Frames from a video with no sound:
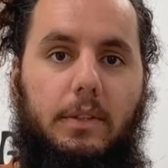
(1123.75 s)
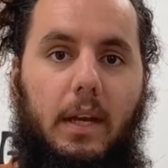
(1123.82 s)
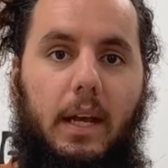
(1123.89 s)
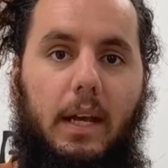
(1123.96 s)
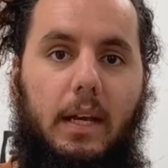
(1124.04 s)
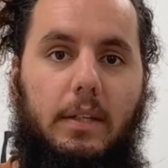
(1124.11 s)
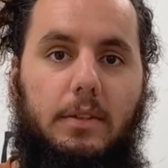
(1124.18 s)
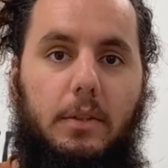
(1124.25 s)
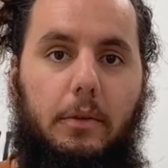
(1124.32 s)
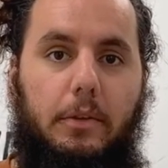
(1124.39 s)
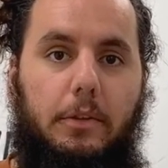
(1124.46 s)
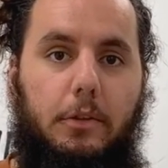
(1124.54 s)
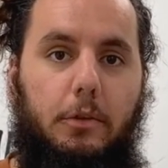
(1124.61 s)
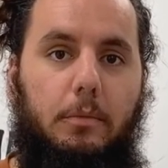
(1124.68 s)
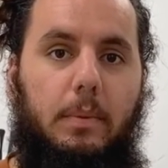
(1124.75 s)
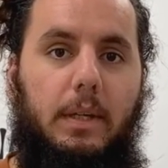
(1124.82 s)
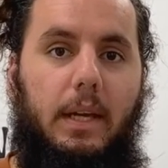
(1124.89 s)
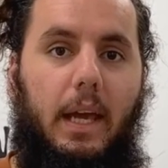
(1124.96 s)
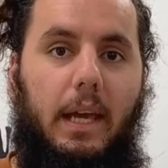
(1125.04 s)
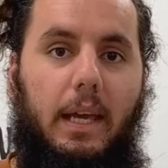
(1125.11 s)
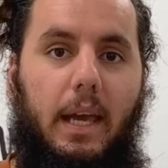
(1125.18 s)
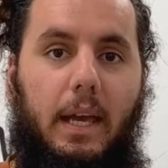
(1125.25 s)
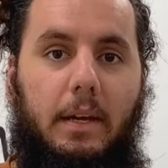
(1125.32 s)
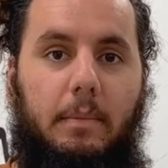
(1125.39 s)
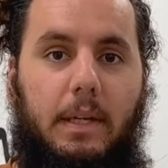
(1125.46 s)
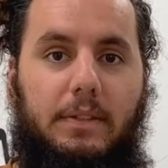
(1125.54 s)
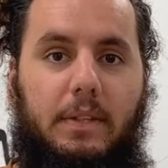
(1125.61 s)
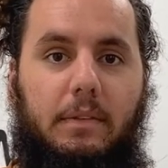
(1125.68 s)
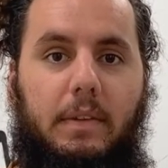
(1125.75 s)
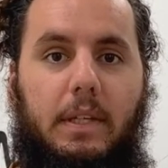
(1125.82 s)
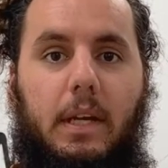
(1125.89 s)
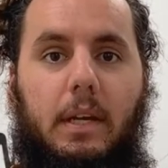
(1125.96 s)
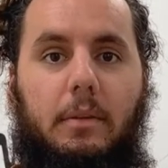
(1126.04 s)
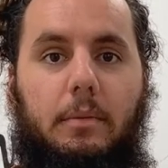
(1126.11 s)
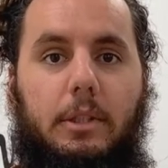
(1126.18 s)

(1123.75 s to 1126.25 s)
Today is going to be a AMS heavy day.